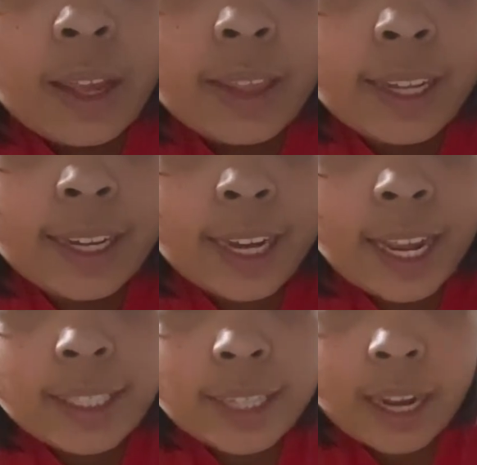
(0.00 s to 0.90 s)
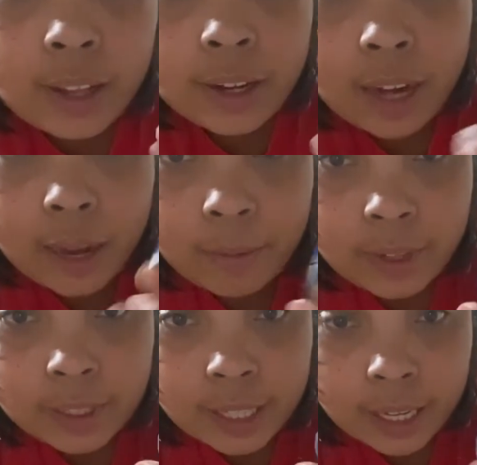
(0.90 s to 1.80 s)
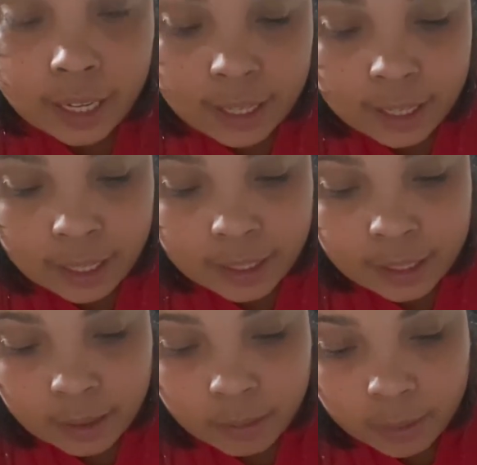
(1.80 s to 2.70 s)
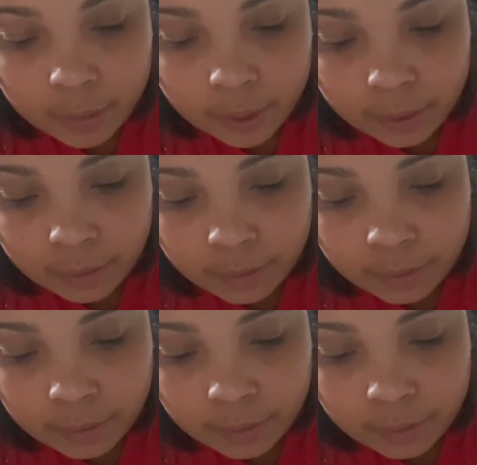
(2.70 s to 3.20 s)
The next color I'm going to take is going to be blue.